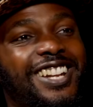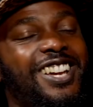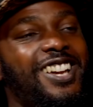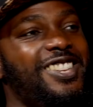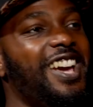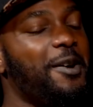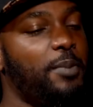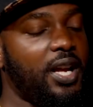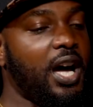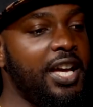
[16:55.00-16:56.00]
Yeah. All right. Yeah.
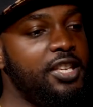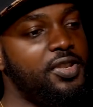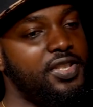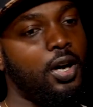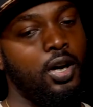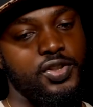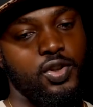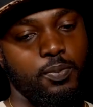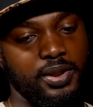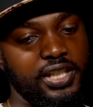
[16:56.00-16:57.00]
But I used to
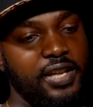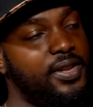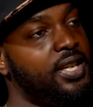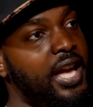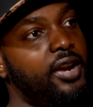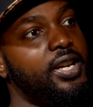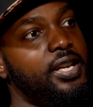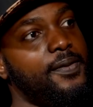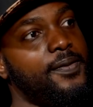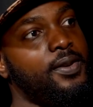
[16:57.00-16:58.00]
also believe the
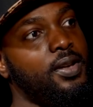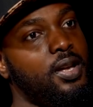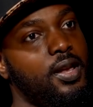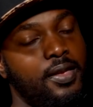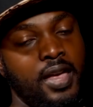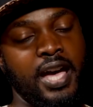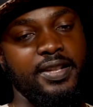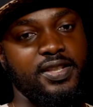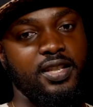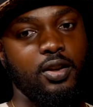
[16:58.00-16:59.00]
narrative
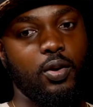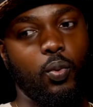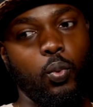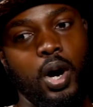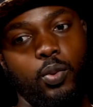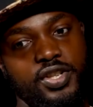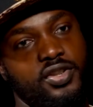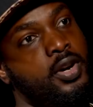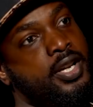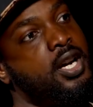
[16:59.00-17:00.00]
that what was
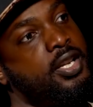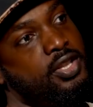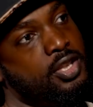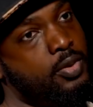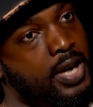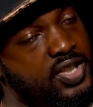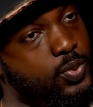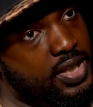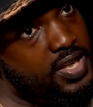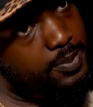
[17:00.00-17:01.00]
going on in the US
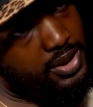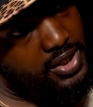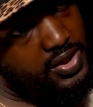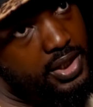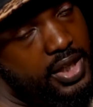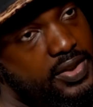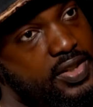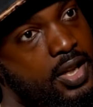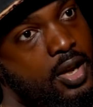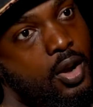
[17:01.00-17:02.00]
with these police killings